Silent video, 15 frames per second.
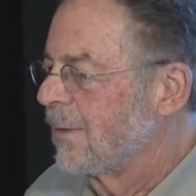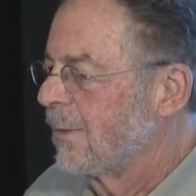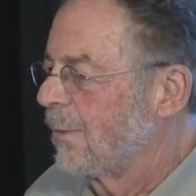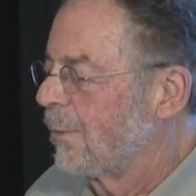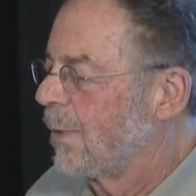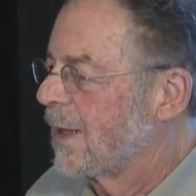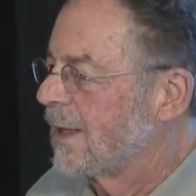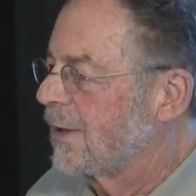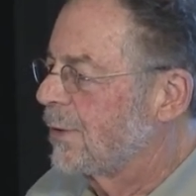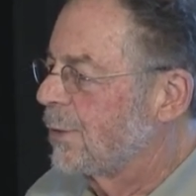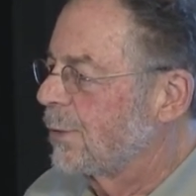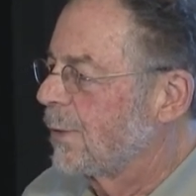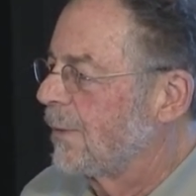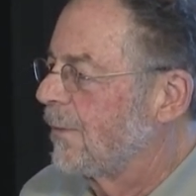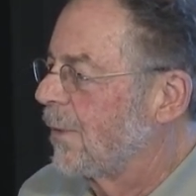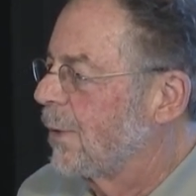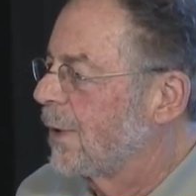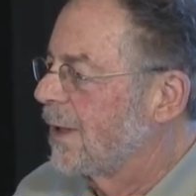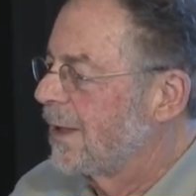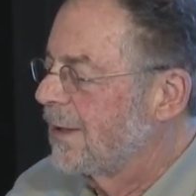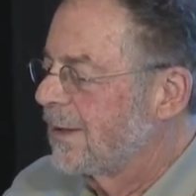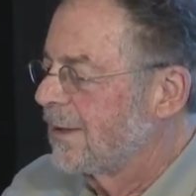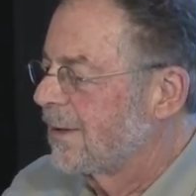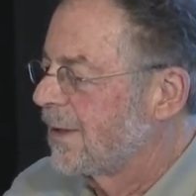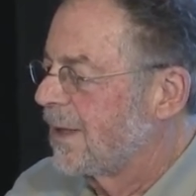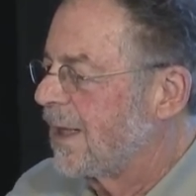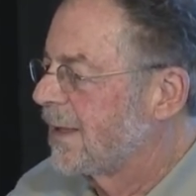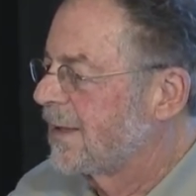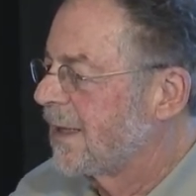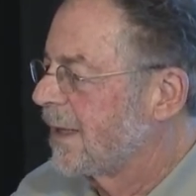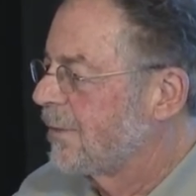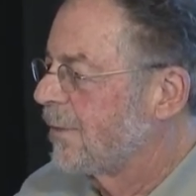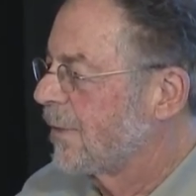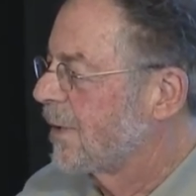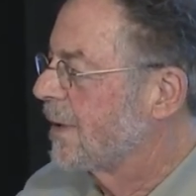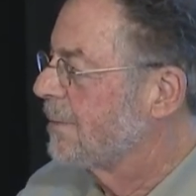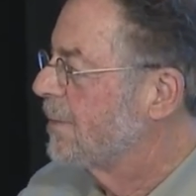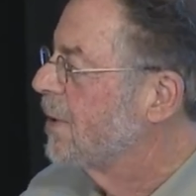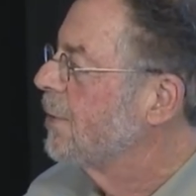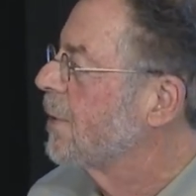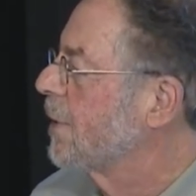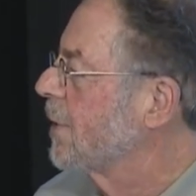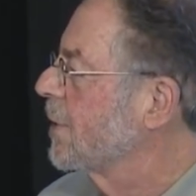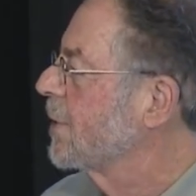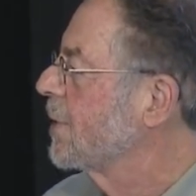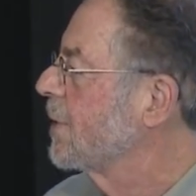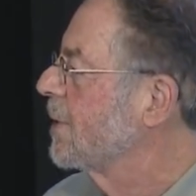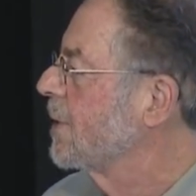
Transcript: wanted to avoid contact with computers.